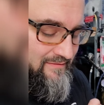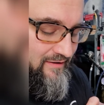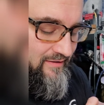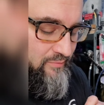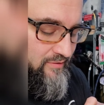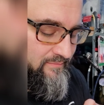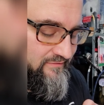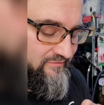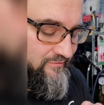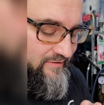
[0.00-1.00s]
on
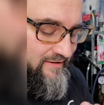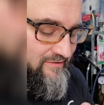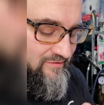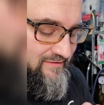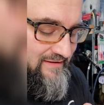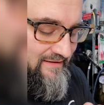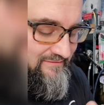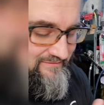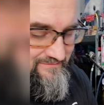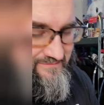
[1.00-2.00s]
purpose, so that I could
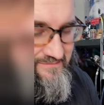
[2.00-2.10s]
get